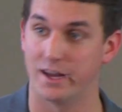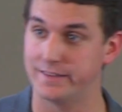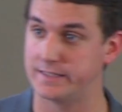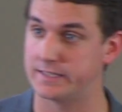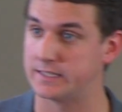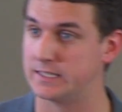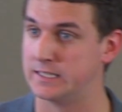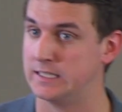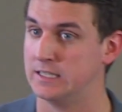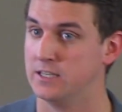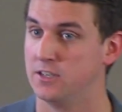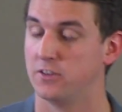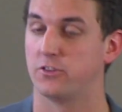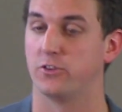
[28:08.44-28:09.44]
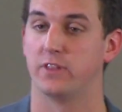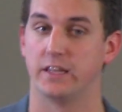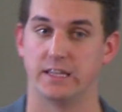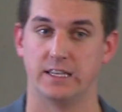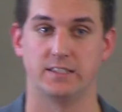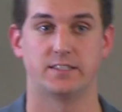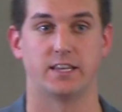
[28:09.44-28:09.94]
what so
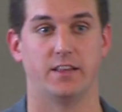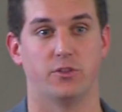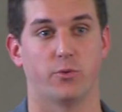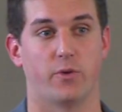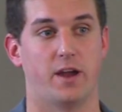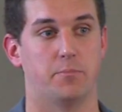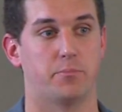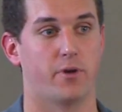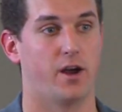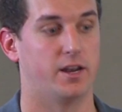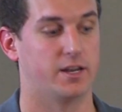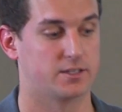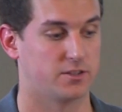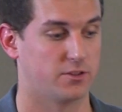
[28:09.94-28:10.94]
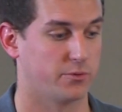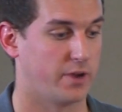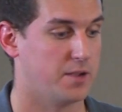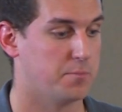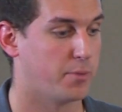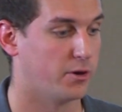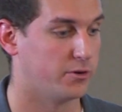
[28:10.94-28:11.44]
that they send the right product to the
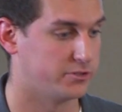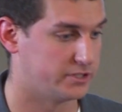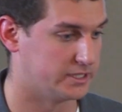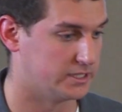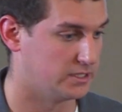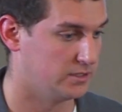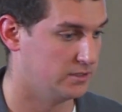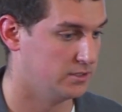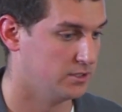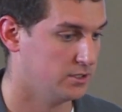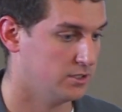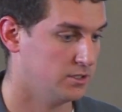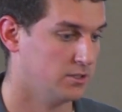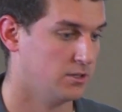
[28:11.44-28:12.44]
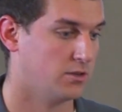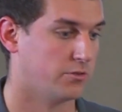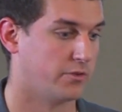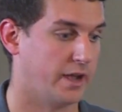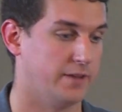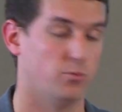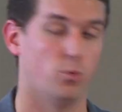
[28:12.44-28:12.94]
right person,
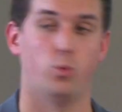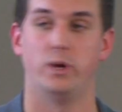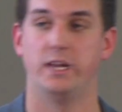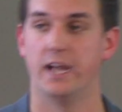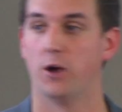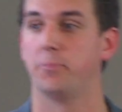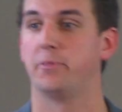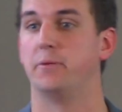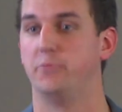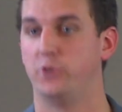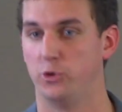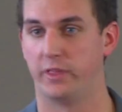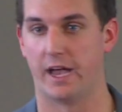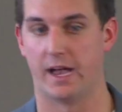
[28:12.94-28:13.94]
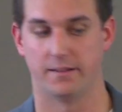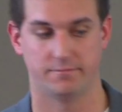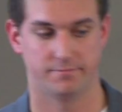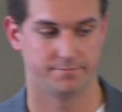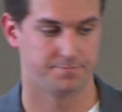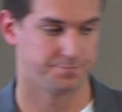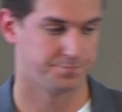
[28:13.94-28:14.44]
right? We help them do that.